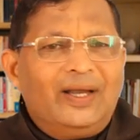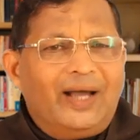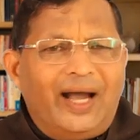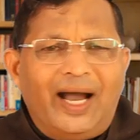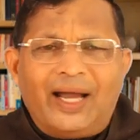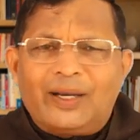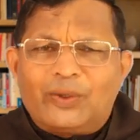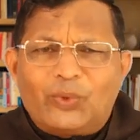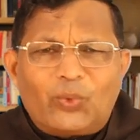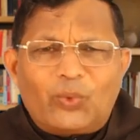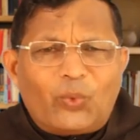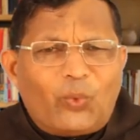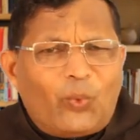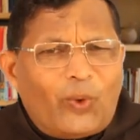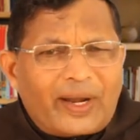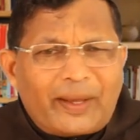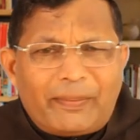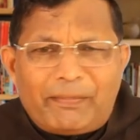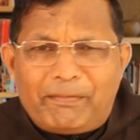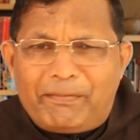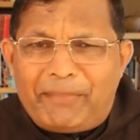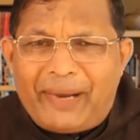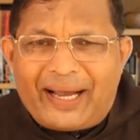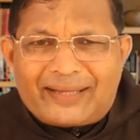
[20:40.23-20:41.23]
And what
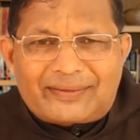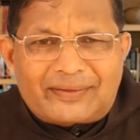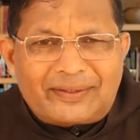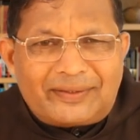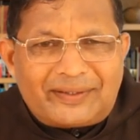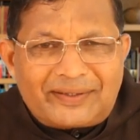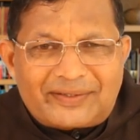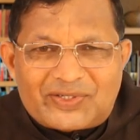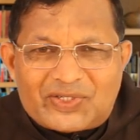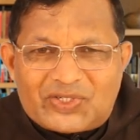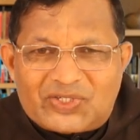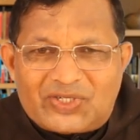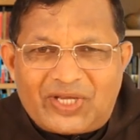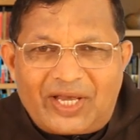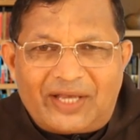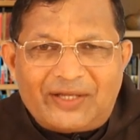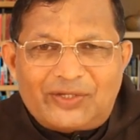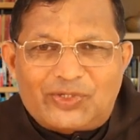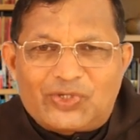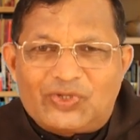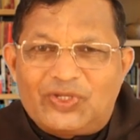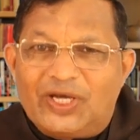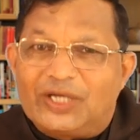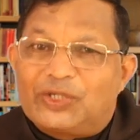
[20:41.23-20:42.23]
a pathetic
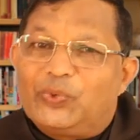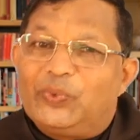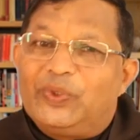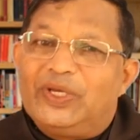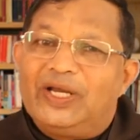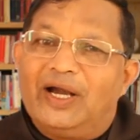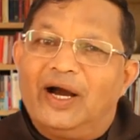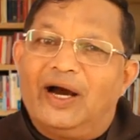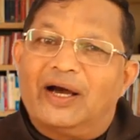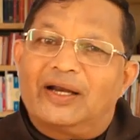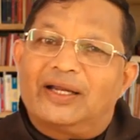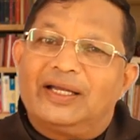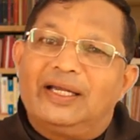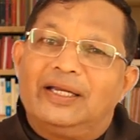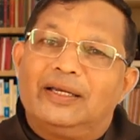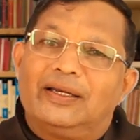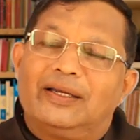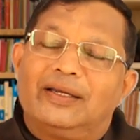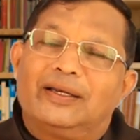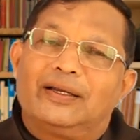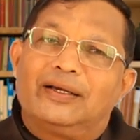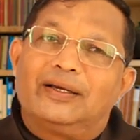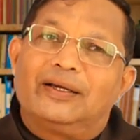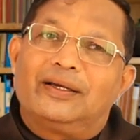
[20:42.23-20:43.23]
stage that we are
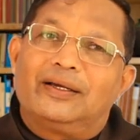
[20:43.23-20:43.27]
in.